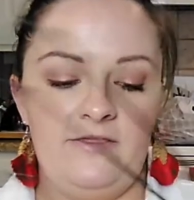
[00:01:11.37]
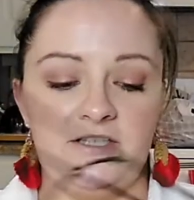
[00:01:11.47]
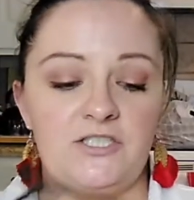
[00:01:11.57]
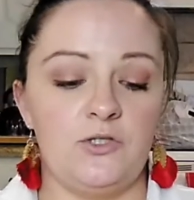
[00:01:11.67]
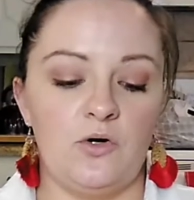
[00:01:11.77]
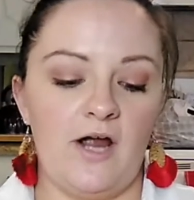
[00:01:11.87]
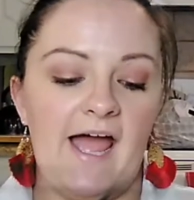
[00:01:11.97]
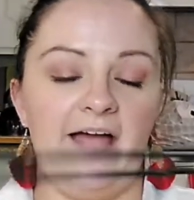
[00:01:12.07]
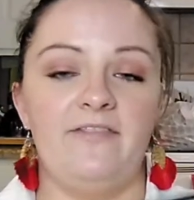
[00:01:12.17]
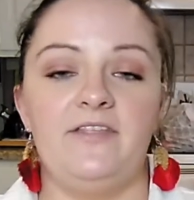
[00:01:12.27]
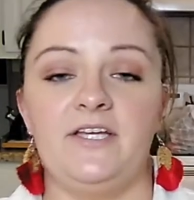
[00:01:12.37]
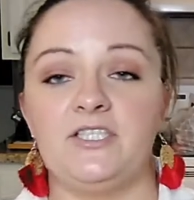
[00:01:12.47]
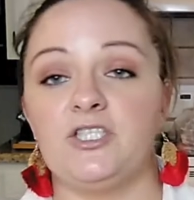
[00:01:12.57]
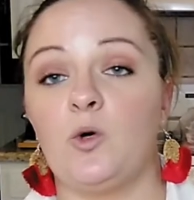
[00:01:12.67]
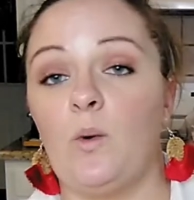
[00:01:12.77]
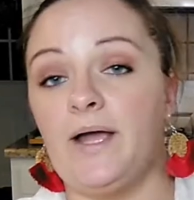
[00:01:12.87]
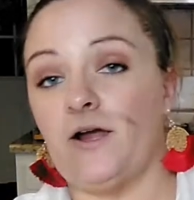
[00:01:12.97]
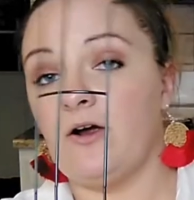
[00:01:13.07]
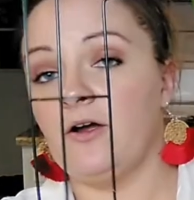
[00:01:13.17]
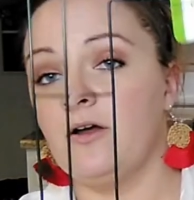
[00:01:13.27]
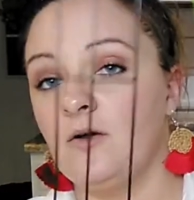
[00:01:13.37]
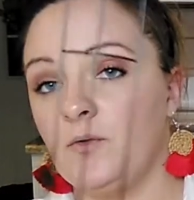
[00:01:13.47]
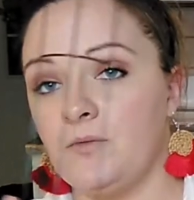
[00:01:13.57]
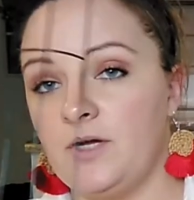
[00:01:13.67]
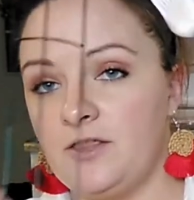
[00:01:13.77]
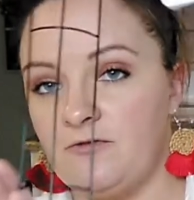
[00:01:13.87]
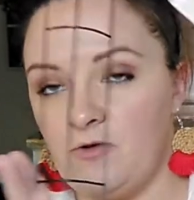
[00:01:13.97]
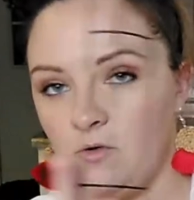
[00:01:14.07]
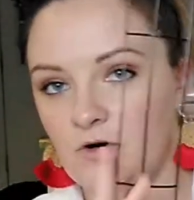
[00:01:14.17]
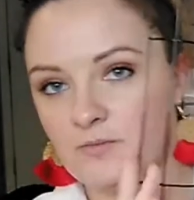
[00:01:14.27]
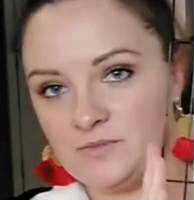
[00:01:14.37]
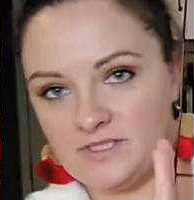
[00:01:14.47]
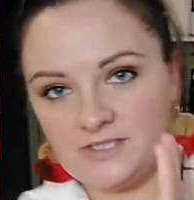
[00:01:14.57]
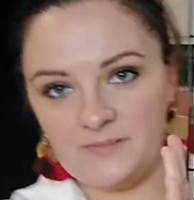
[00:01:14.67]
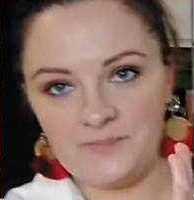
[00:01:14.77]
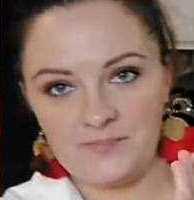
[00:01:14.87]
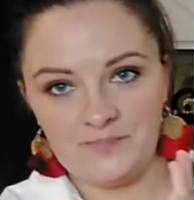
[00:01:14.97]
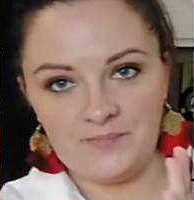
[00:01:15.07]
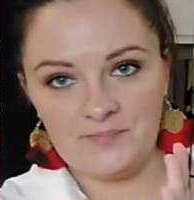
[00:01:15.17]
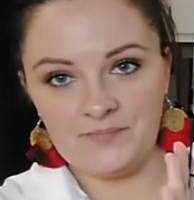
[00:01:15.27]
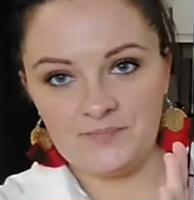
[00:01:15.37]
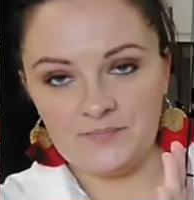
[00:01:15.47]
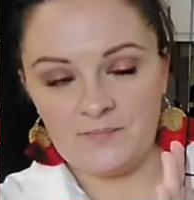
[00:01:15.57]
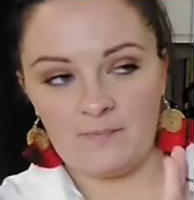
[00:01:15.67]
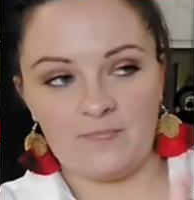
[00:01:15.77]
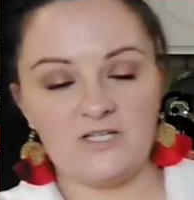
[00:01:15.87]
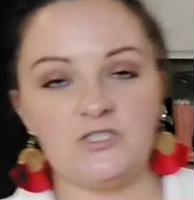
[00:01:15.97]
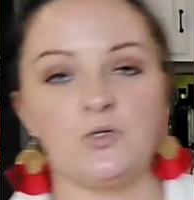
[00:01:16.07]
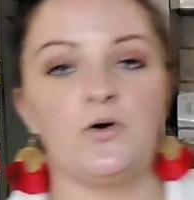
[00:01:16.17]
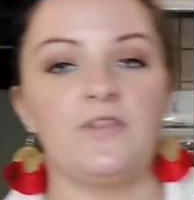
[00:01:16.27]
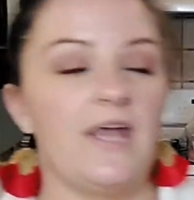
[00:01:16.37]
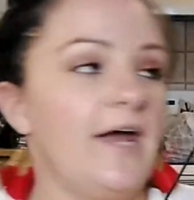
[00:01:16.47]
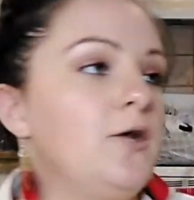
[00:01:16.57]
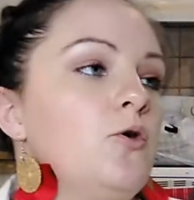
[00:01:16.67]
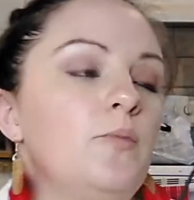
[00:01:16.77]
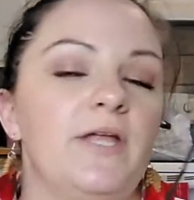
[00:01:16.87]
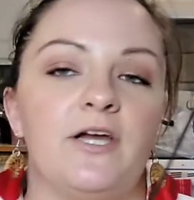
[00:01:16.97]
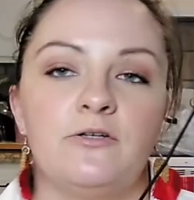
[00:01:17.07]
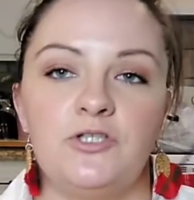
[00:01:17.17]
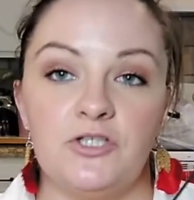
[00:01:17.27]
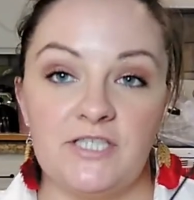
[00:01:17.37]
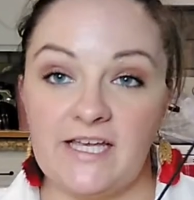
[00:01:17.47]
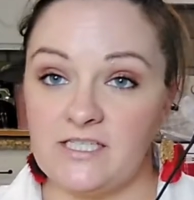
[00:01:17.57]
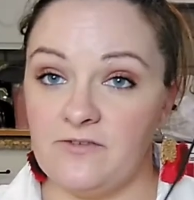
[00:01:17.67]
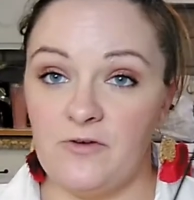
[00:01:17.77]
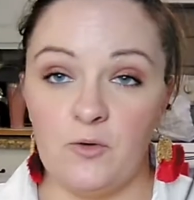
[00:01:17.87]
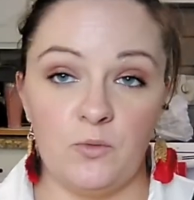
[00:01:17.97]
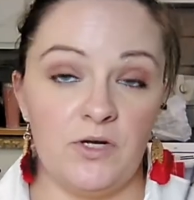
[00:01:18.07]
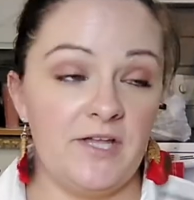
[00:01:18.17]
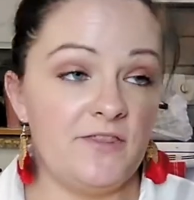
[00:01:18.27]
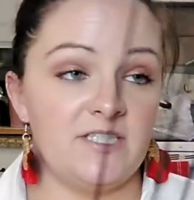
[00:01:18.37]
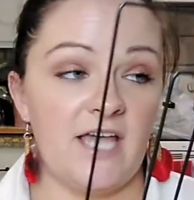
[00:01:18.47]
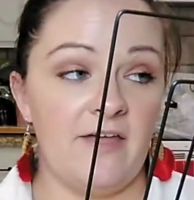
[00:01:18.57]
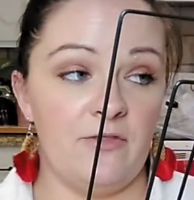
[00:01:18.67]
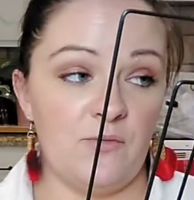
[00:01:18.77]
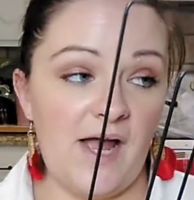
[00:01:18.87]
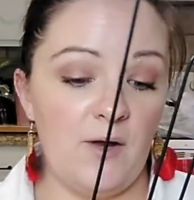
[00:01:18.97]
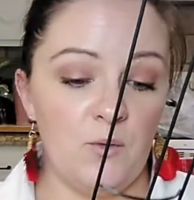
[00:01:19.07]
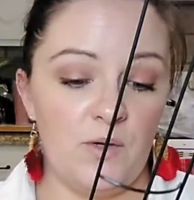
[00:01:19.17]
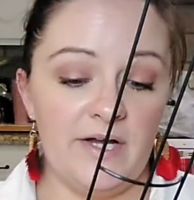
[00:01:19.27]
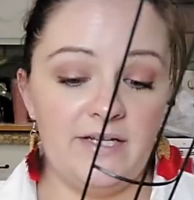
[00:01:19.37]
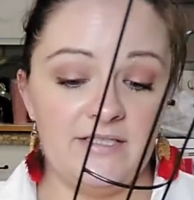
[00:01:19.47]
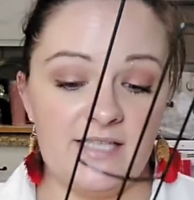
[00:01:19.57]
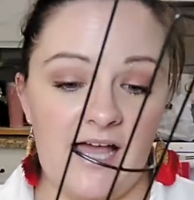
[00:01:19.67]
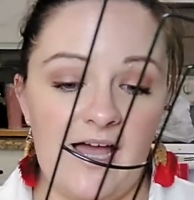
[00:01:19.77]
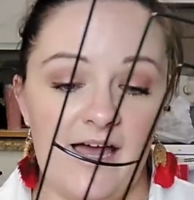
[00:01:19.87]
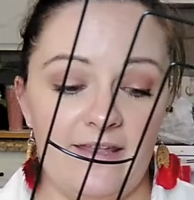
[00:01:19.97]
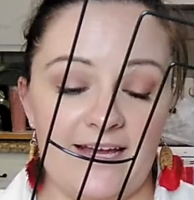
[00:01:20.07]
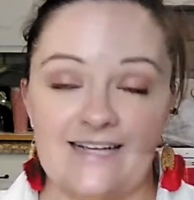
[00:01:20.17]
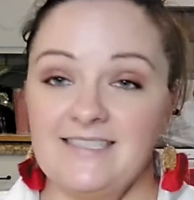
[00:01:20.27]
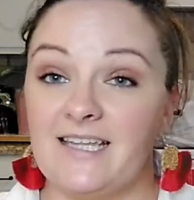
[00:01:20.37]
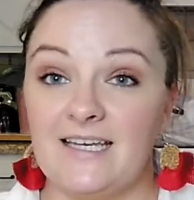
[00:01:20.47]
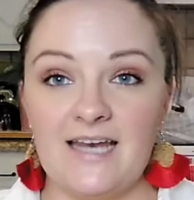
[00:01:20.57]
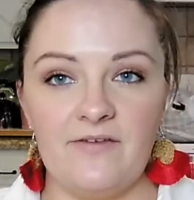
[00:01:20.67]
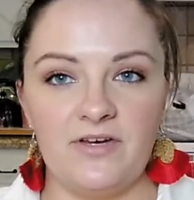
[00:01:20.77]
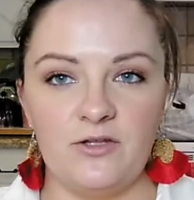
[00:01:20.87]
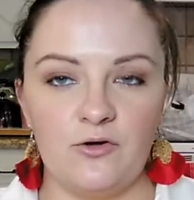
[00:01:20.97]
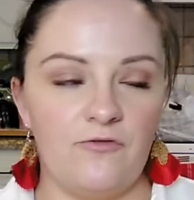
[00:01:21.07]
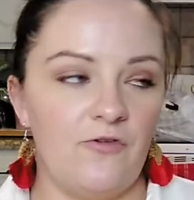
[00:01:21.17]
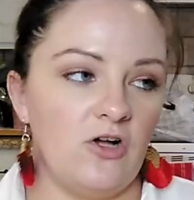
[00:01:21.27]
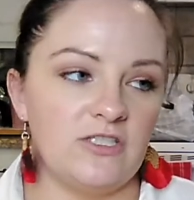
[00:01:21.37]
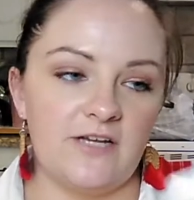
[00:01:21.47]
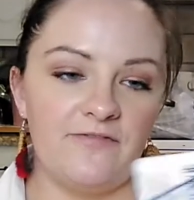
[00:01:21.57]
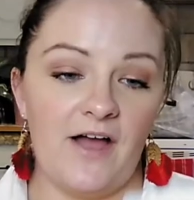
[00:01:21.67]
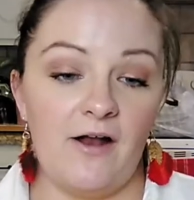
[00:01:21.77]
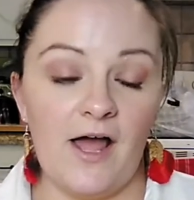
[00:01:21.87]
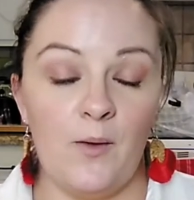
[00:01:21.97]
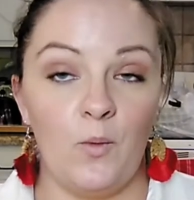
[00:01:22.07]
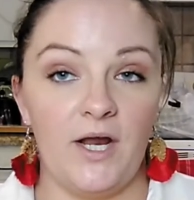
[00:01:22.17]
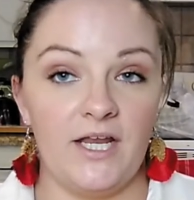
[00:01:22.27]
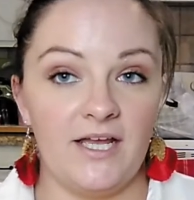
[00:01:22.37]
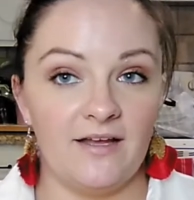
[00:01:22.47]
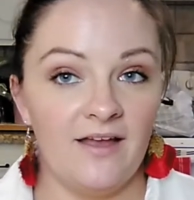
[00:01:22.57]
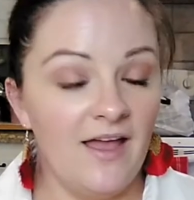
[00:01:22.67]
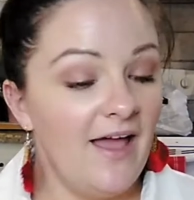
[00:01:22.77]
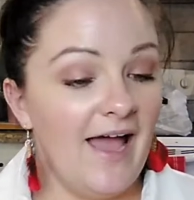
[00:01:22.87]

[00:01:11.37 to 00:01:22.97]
this store had the square wreath forms the store that I normally go to just has the foam wreaths and the round ones. Uh, like I said, they didn't have any of their fall stuff out. I'm waiting